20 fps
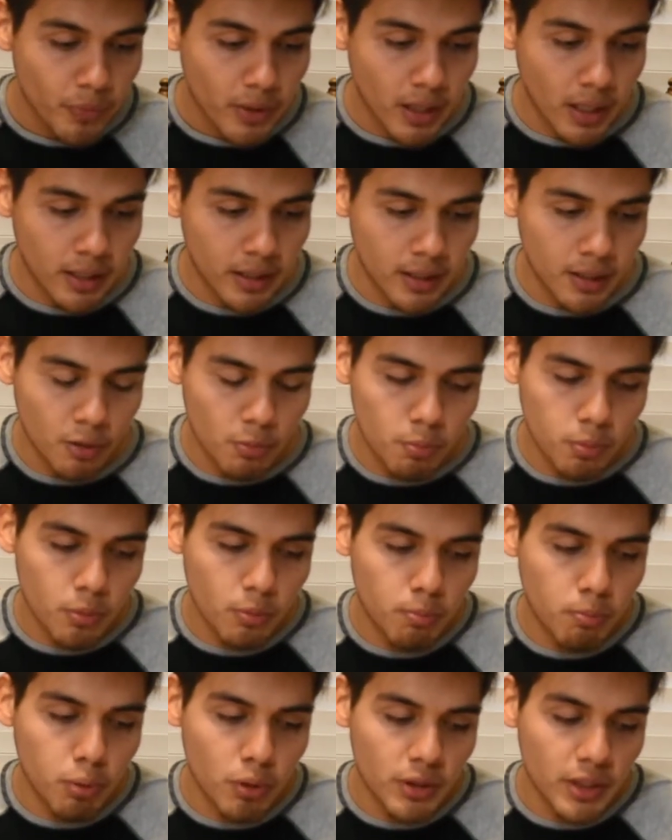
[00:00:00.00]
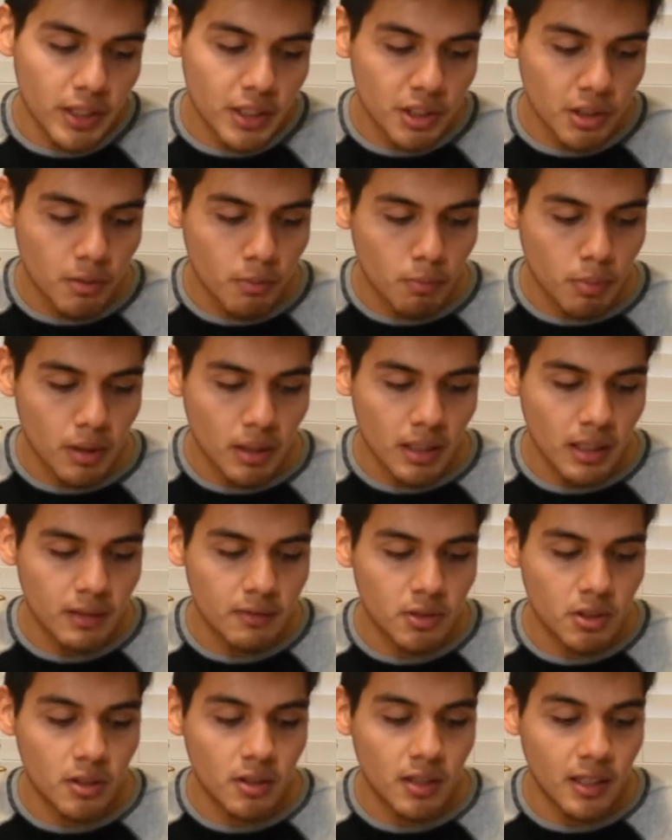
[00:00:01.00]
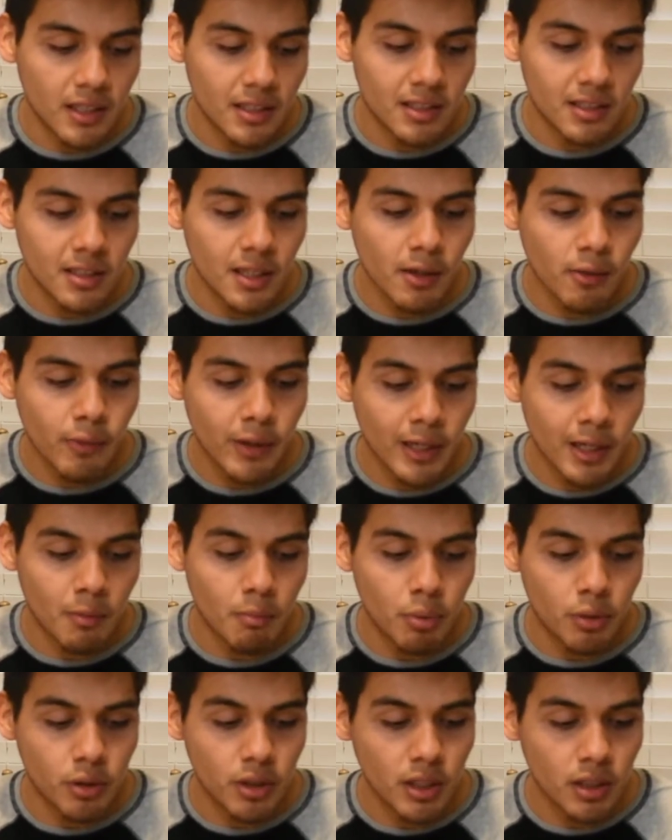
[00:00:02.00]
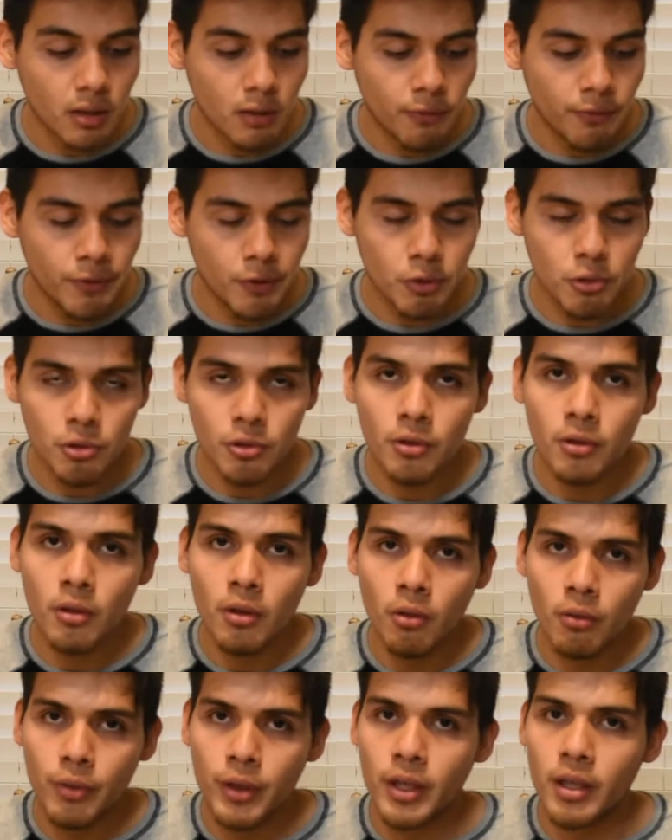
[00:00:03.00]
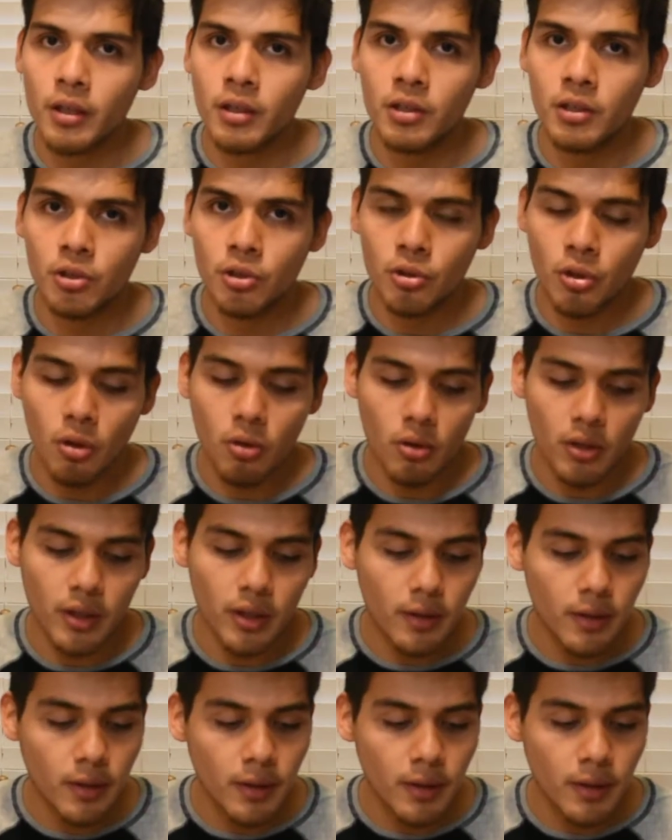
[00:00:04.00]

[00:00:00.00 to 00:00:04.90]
And then prediction believes to the extent we can predict the future, we can control it.